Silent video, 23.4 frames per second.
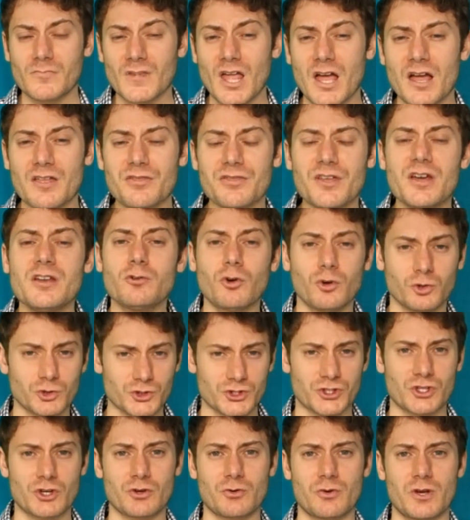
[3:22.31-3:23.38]
And then
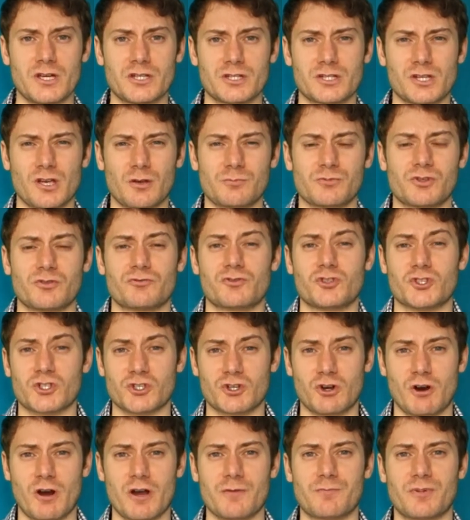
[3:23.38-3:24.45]
also in terms of
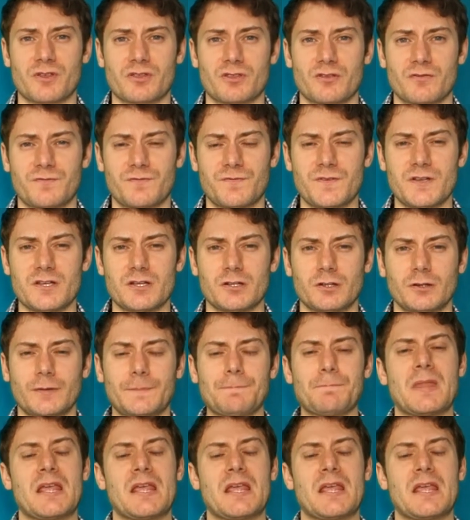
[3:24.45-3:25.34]
describing the feel,